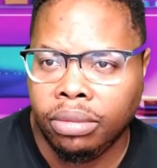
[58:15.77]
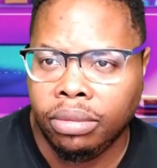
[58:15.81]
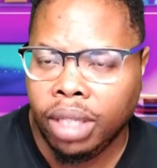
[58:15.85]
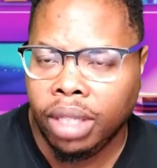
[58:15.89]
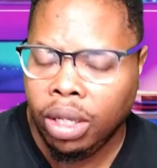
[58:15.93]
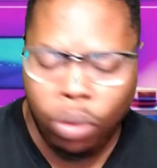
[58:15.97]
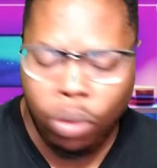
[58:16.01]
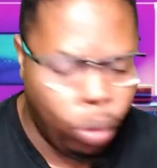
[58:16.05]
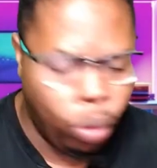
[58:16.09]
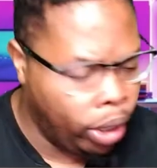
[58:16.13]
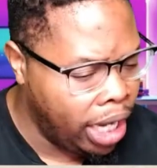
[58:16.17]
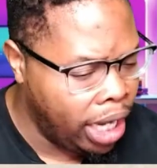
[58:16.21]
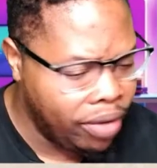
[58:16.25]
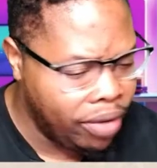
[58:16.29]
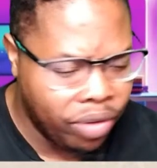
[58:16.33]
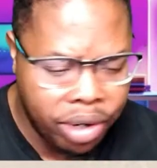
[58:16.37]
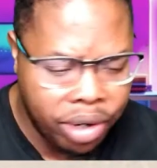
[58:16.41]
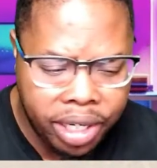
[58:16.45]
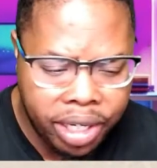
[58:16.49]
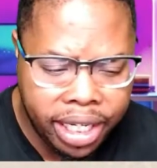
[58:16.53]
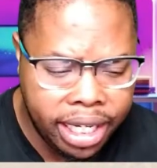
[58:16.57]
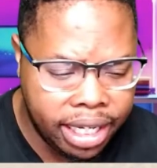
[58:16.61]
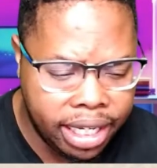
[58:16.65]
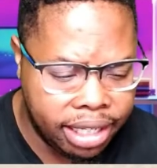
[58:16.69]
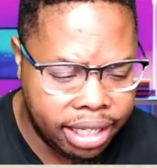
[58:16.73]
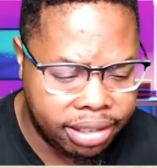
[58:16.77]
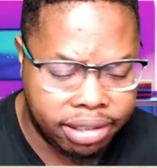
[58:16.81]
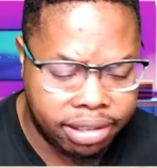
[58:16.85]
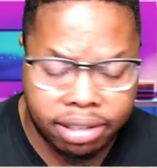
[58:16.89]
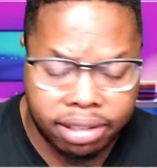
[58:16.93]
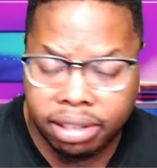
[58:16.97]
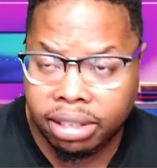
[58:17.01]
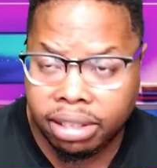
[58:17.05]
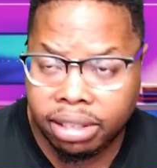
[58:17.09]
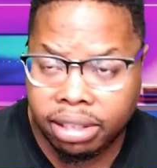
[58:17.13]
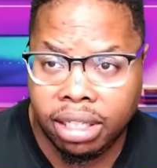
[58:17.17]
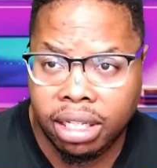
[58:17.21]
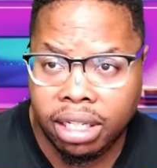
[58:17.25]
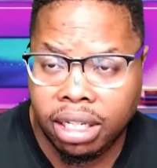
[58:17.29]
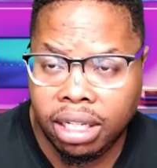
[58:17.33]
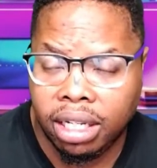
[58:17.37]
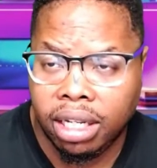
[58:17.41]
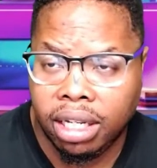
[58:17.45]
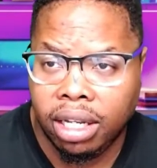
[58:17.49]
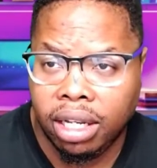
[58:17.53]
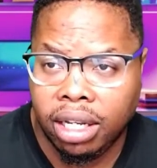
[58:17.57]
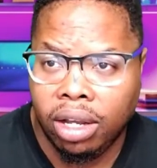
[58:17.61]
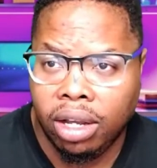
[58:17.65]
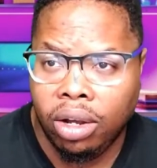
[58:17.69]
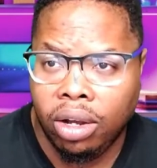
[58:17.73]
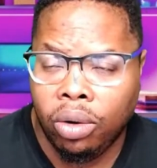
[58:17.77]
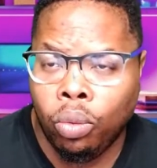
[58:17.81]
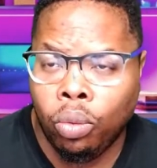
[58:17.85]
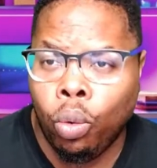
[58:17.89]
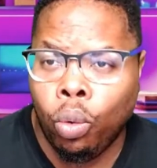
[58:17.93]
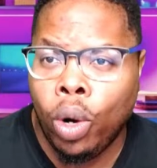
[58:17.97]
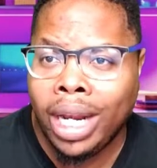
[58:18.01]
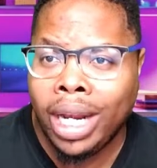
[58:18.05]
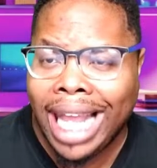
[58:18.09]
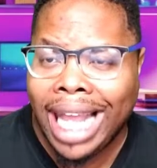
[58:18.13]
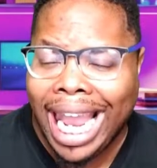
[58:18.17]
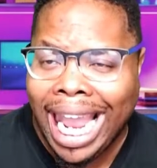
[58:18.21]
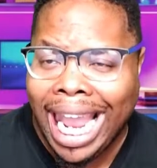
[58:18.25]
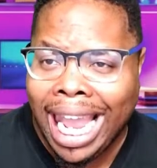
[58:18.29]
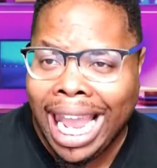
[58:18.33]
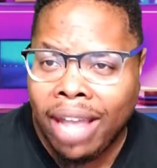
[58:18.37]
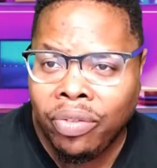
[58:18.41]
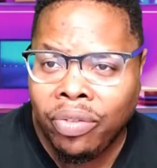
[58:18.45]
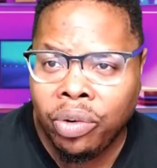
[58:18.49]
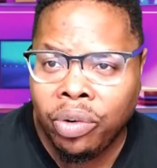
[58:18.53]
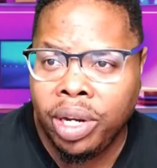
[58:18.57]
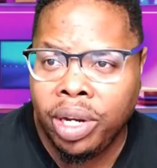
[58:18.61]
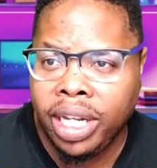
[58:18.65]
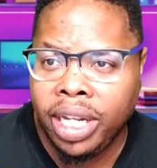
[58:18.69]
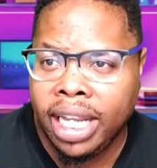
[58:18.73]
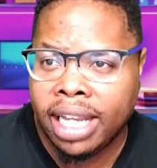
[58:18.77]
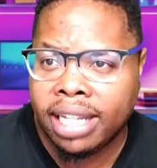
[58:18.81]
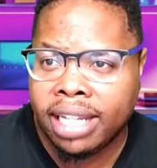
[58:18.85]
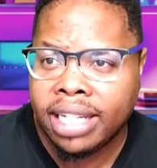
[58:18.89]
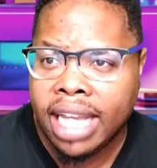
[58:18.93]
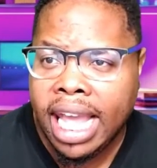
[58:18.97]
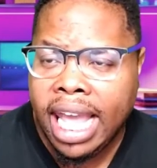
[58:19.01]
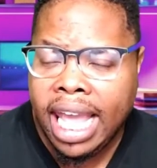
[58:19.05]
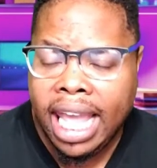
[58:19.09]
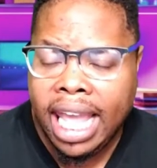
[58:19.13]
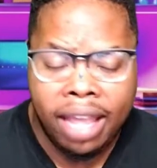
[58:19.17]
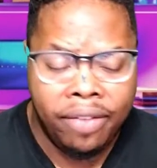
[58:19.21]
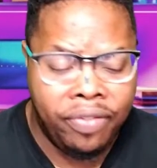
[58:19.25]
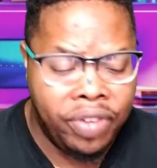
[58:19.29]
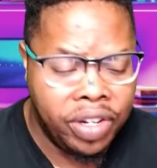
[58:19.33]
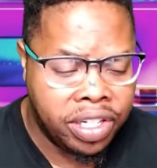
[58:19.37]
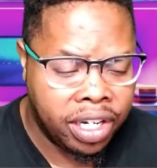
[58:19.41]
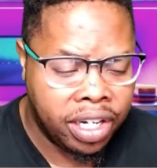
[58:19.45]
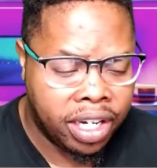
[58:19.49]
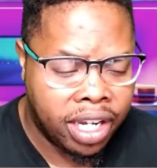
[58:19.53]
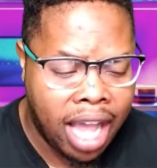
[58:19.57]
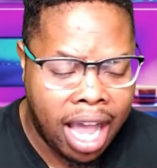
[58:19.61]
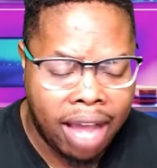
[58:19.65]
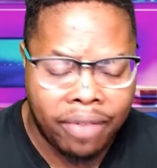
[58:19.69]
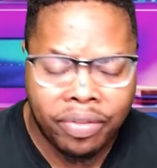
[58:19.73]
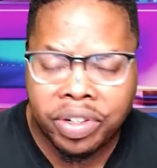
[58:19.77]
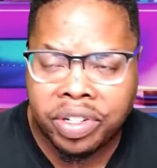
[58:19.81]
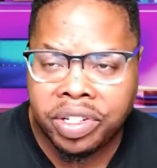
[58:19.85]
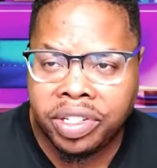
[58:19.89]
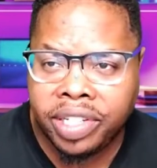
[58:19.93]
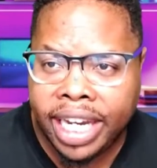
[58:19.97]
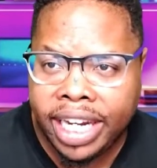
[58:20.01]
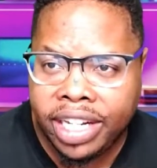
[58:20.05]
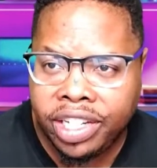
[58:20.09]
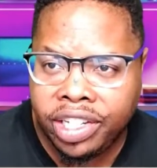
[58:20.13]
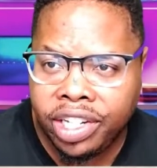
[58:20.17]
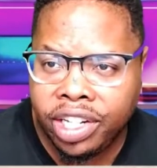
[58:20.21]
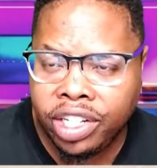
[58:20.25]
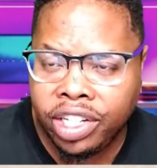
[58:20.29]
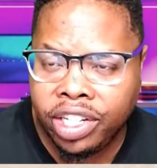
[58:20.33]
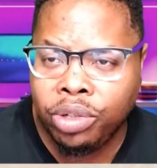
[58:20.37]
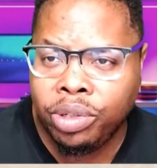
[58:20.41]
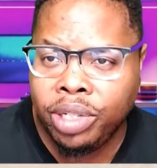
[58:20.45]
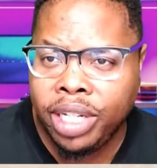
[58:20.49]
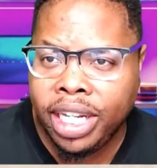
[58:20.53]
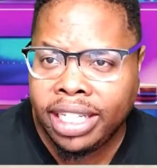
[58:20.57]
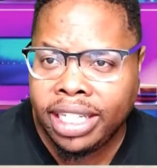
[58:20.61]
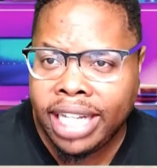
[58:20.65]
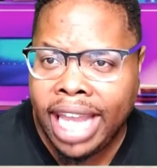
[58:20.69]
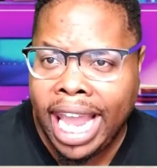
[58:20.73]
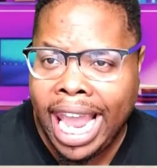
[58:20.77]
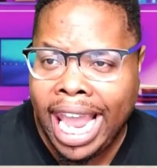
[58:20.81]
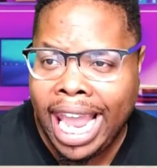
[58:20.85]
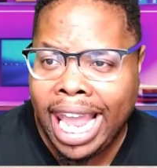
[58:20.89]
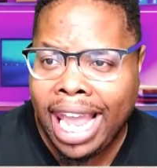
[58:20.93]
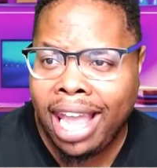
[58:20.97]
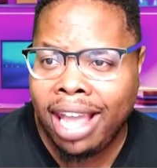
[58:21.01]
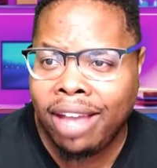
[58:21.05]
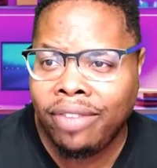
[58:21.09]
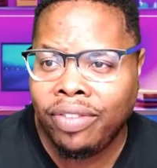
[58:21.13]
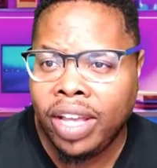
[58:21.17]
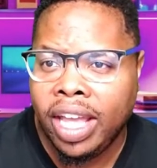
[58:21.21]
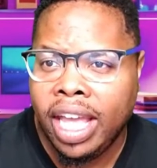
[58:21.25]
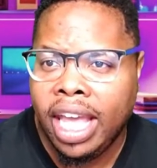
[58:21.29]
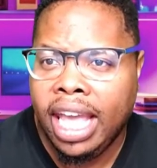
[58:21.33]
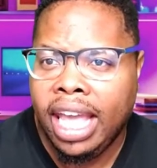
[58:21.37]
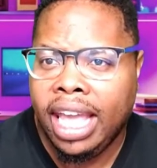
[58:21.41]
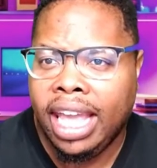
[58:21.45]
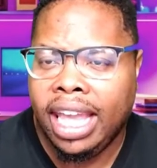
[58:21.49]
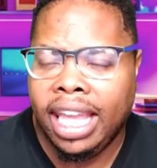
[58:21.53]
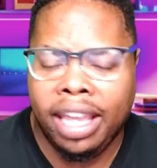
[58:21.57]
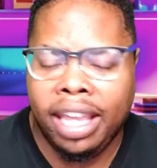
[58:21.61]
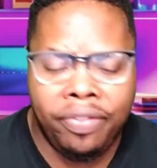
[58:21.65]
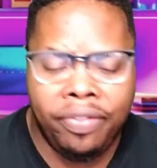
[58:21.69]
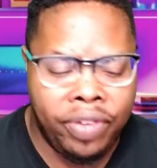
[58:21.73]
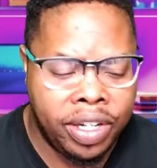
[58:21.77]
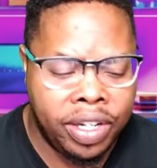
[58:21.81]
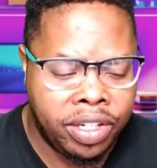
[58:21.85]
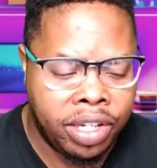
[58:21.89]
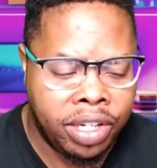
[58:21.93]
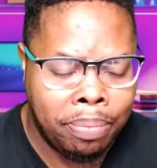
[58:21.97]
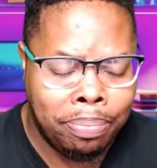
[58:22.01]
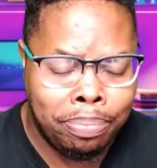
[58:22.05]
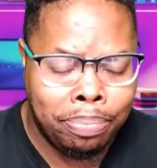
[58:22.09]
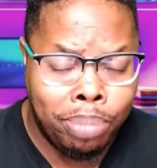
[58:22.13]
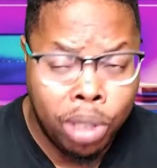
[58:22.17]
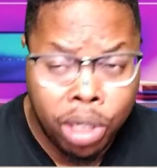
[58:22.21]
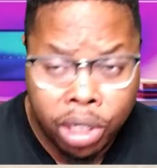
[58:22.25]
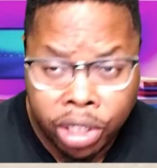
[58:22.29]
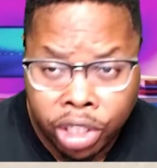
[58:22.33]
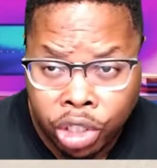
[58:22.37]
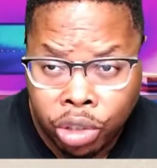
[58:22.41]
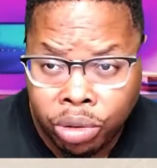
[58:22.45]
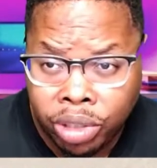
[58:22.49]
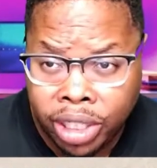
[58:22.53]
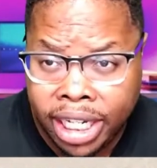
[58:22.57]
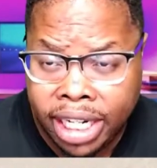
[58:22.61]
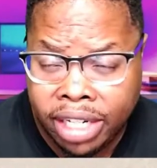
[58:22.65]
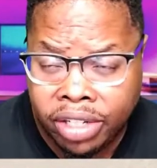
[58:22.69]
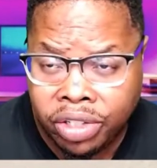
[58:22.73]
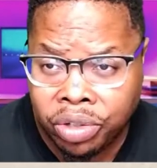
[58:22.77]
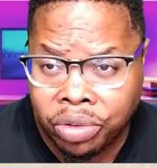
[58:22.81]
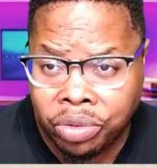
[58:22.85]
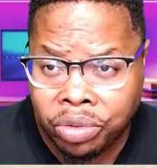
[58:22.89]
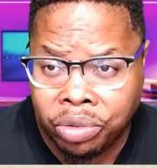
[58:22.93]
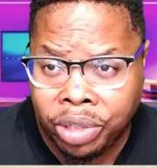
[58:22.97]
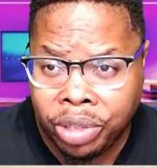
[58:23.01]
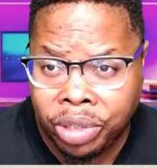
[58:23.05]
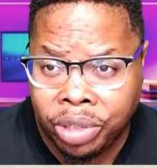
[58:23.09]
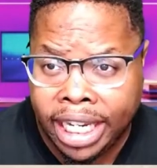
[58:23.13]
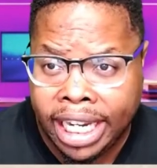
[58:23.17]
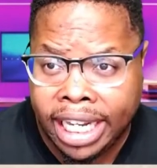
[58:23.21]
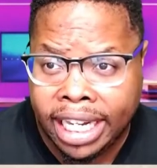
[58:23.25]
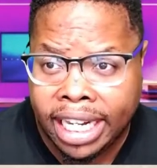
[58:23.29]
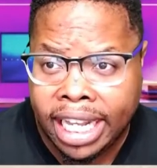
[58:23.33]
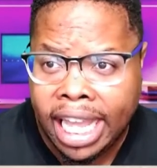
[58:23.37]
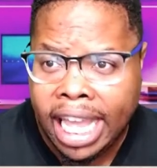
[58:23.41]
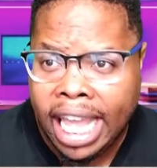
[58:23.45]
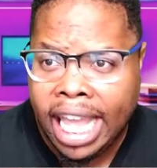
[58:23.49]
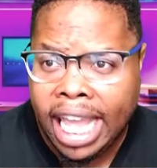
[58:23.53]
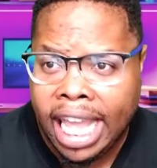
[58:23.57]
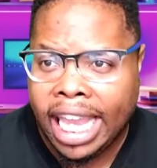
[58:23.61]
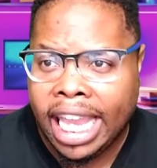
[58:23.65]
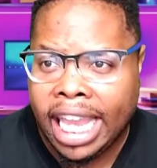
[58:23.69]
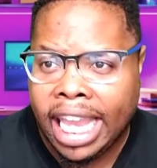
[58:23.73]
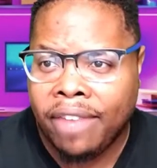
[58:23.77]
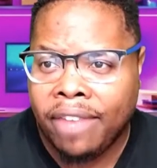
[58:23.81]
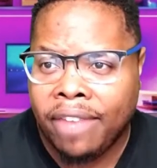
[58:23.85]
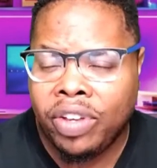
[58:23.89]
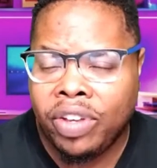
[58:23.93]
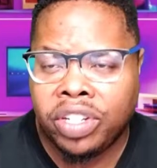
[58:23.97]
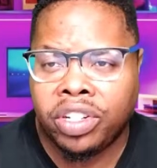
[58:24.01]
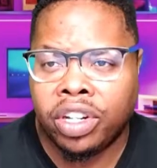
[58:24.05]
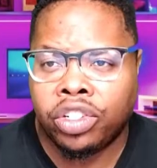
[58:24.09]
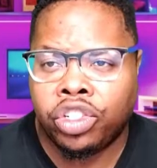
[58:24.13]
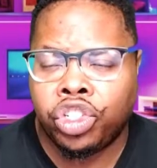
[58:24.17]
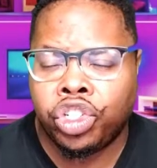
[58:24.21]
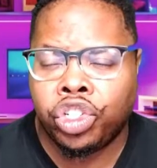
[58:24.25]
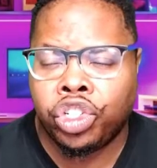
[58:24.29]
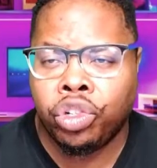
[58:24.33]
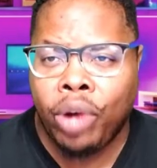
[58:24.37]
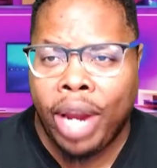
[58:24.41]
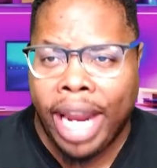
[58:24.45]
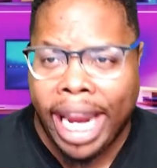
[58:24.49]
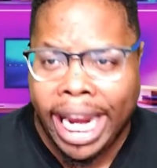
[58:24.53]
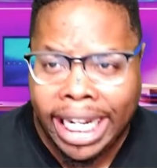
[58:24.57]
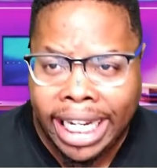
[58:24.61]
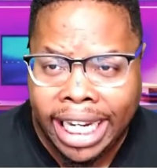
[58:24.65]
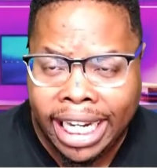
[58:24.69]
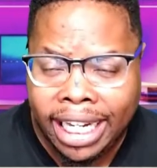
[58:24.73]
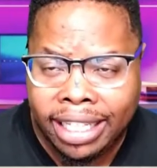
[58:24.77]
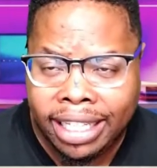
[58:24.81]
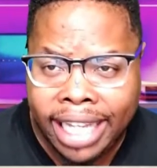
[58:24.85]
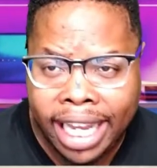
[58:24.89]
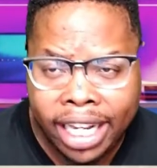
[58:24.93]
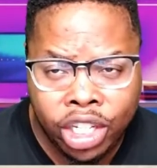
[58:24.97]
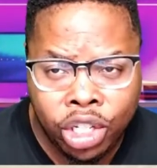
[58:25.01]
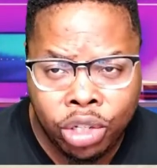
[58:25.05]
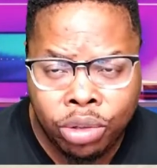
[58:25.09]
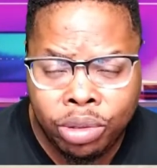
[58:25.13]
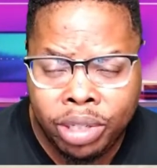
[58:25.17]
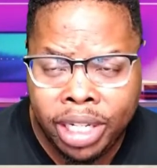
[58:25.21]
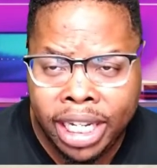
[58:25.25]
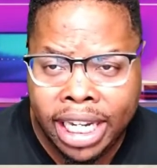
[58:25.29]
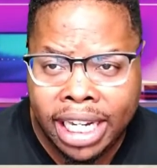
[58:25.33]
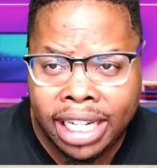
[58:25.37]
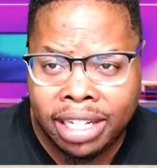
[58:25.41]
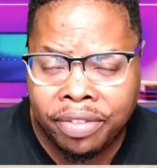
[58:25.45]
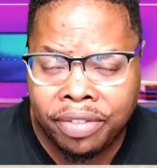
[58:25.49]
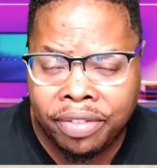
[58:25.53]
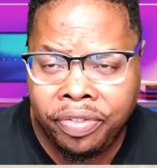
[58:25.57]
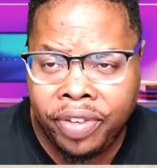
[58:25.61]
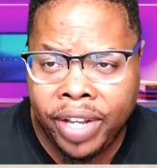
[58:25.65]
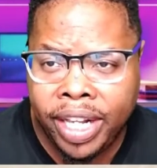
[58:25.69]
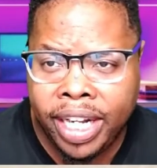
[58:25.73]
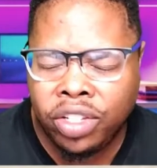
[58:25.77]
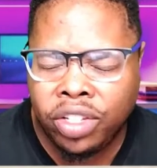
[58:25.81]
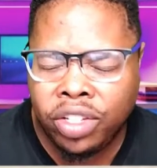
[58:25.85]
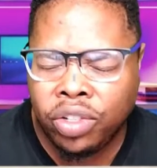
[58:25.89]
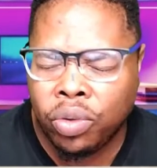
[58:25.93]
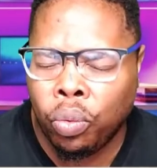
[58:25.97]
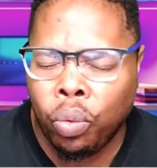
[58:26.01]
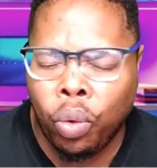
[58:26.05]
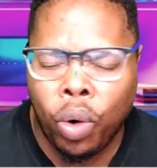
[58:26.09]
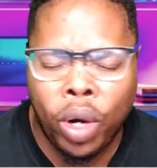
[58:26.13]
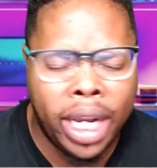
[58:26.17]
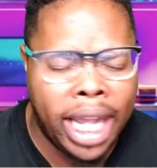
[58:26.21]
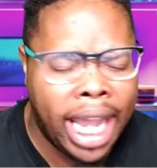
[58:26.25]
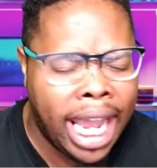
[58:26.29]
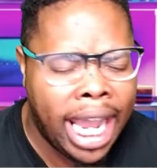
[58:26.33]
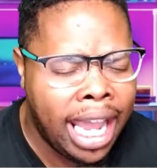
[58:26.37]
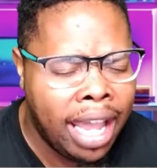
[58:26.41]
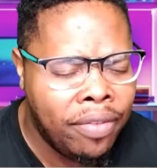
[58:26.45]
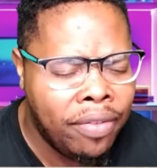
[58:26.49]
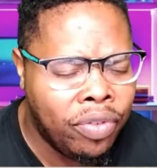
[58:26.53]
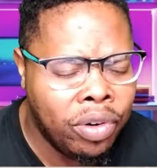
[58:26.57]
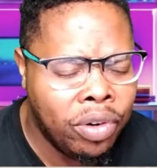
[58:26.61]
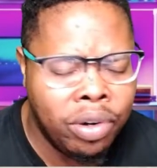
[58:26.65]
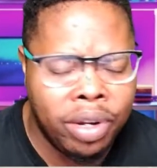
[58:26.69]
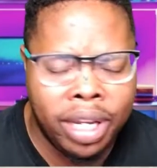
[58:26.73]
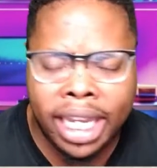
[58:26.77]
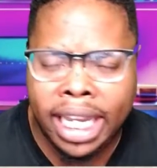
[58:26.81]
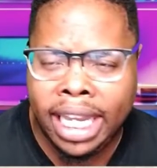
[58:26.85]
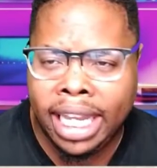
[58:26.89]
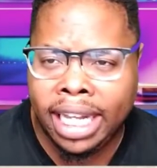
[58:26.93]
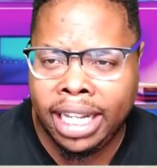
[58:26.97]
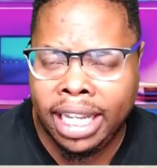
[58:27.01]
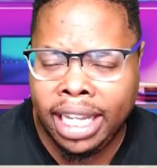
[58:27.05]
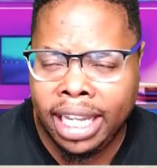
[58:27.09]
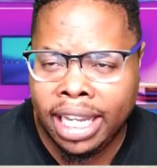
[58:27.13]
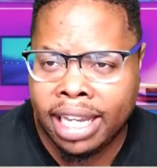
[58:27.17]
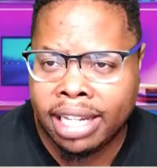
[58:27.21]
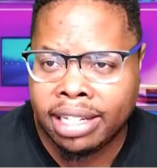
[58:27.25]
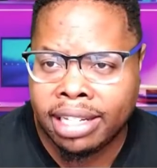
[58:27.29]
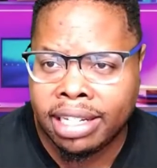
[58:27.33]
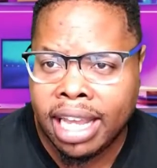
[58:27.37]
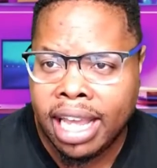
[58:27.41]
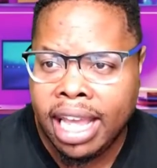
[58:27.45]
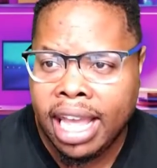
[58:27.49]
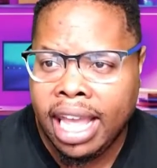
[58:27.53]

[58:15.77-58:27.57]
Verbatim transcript: Whatever it is, whatever it is. If it's a conversation you need to have, if it's a book you need to read, if it's a training that you need to finish, whatever it is.